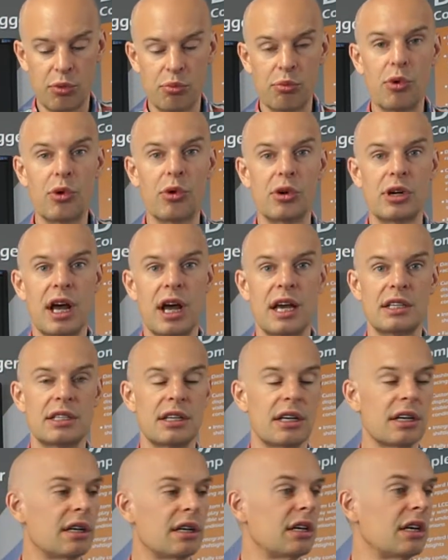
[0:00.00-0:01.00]
more
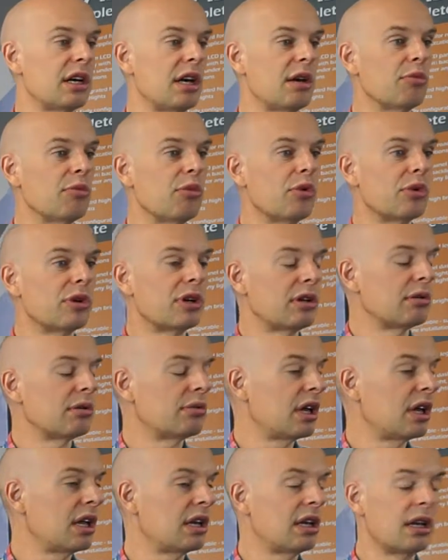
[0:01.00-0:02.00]
data in more
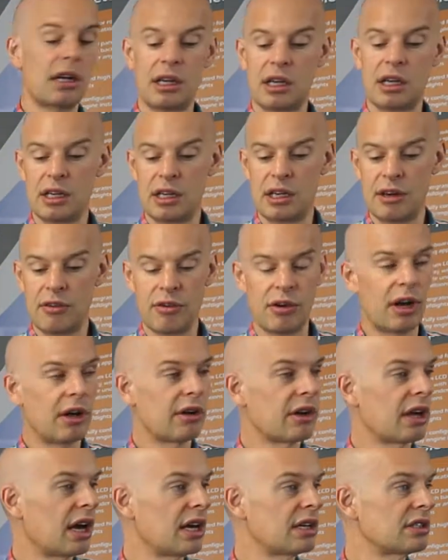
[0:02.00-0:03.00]
in different
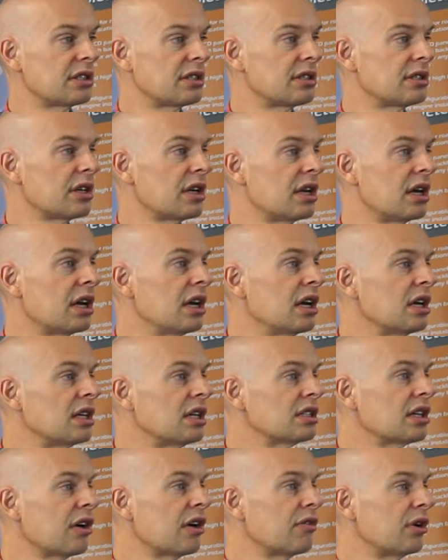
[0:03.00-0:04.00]
locations.
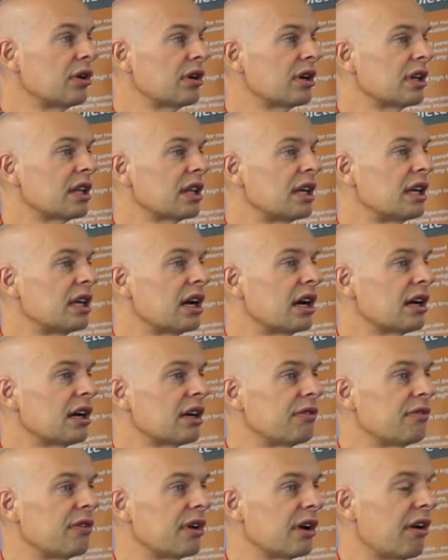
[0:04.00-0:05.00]
So if we look at the
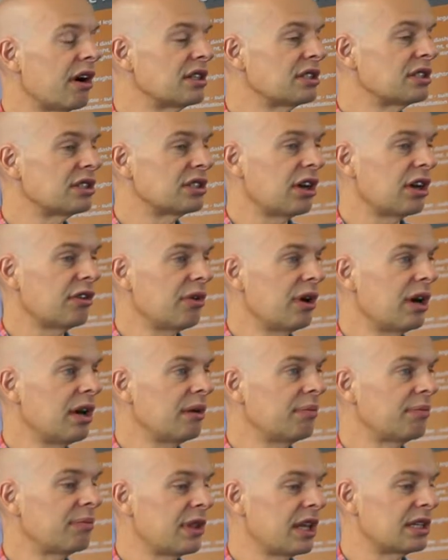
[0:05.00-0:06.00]
configuration
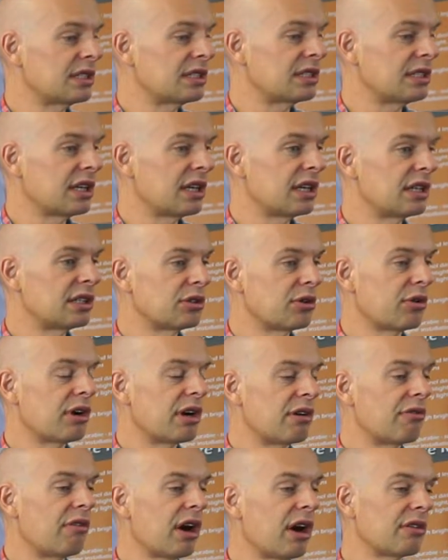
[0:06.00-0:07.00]
software, it's already
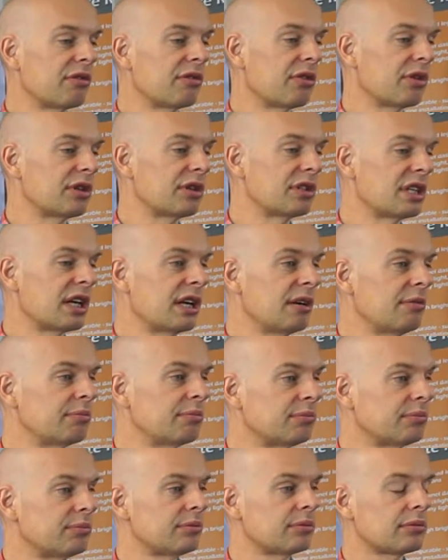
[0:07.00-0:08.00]
running for us here.
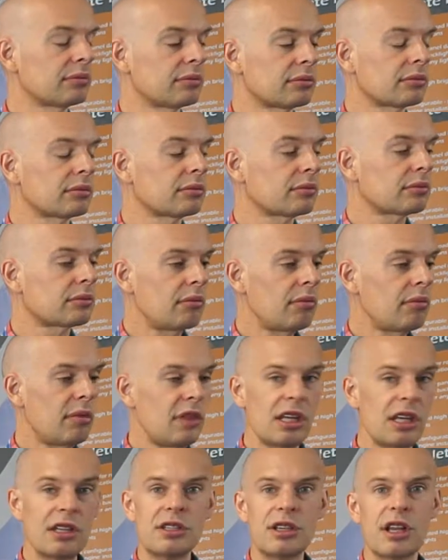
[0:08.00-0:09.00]

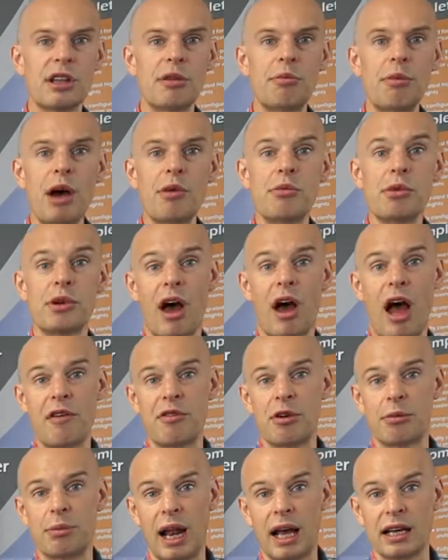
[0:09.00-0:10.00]
So at the moment I have
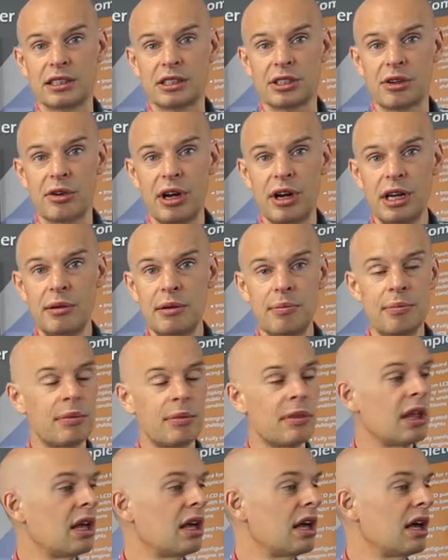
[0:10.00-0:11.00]
a blank screen.
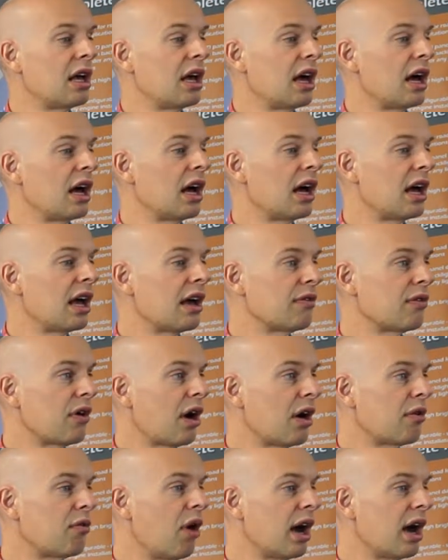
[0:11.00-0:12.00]
If
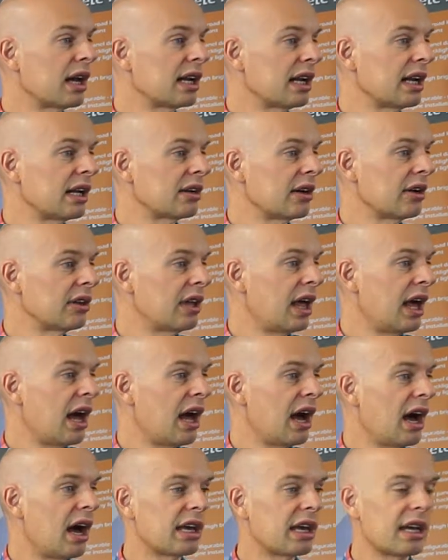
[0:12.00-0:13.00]
I right click on
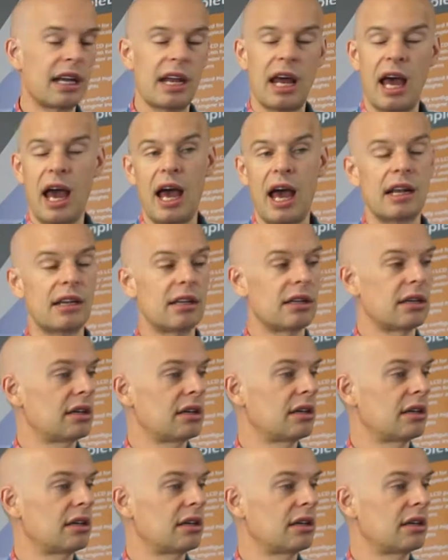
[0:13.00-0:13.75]
there, I can add